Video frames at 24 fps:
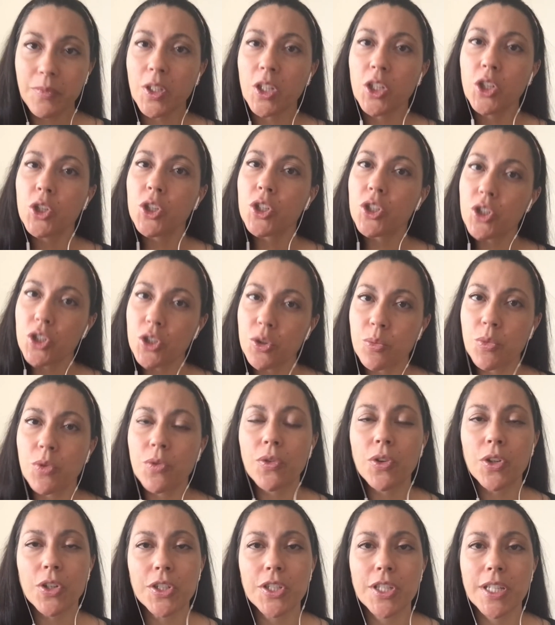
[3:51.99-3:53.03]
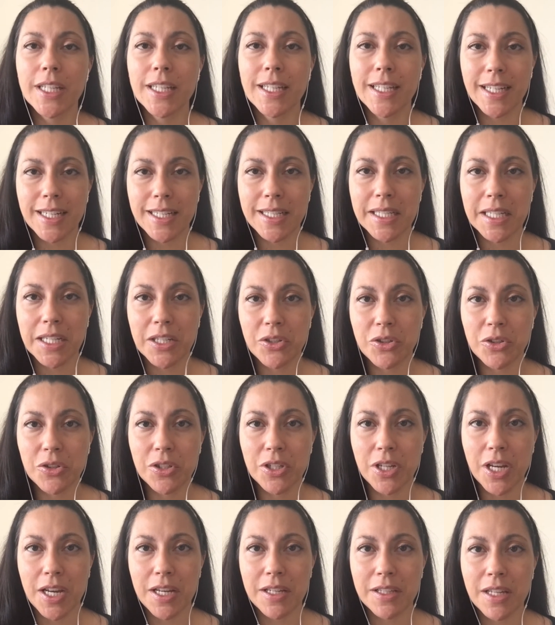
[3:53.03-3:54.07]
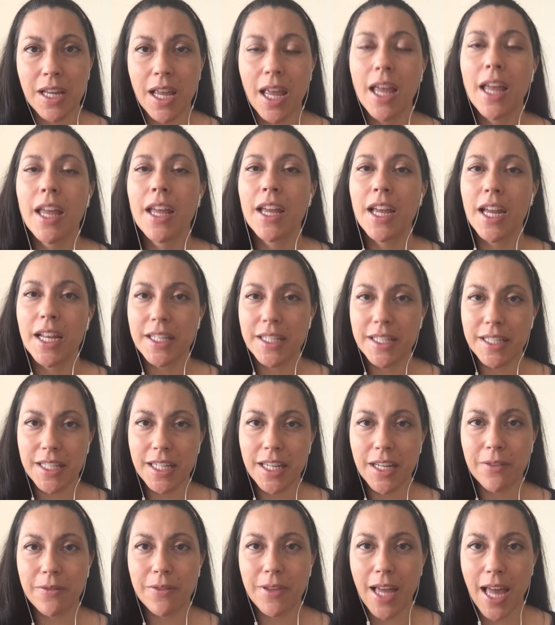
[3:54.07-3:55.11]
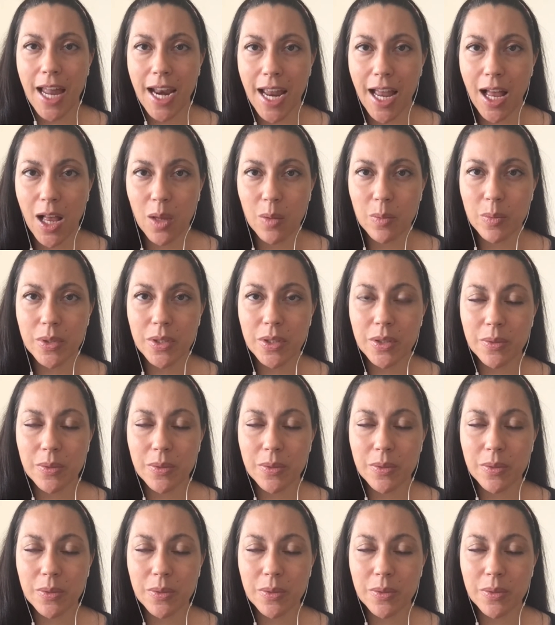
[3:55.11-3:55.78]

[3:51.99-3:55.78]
You can just move on to the next exercise and see if that helps.